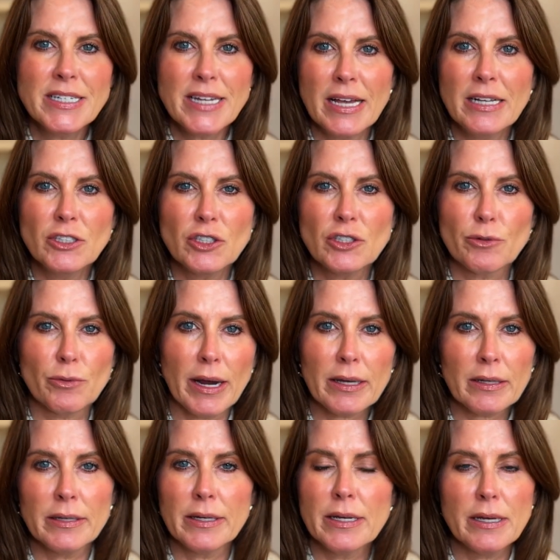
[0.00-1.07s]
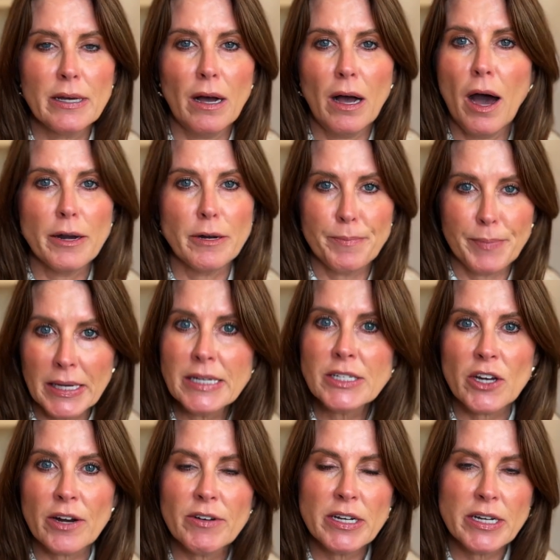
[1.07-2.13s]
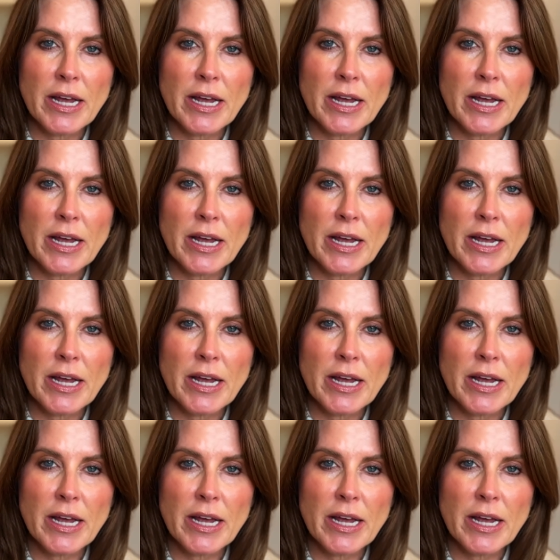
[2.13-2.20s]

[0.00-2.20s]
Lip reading: days directly on a beach every